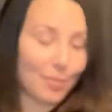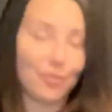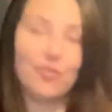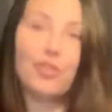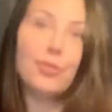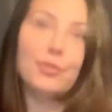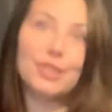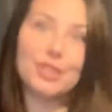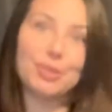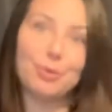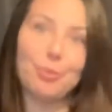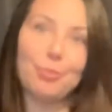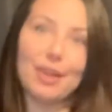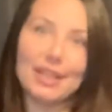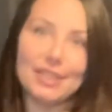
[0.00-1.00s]
for a reasonable
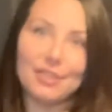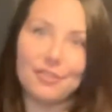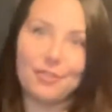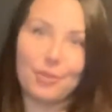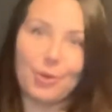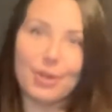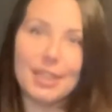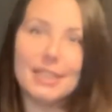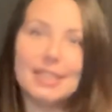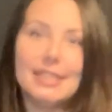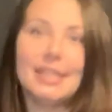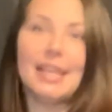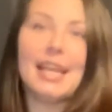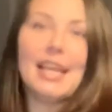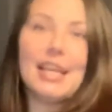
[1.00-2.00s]
price, of
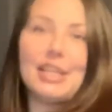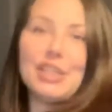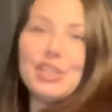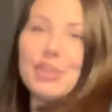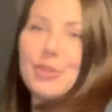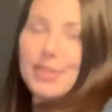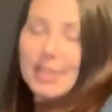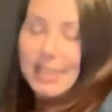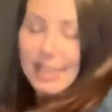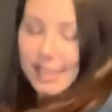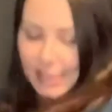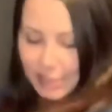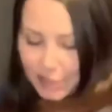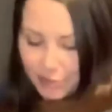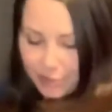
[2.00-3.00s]
course. So this
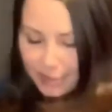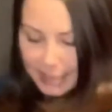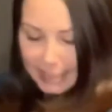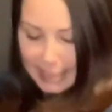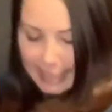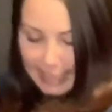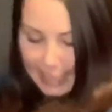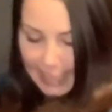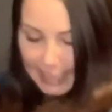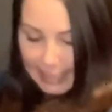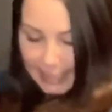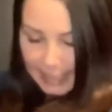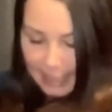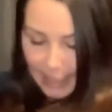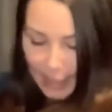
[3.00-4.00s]
is really nice.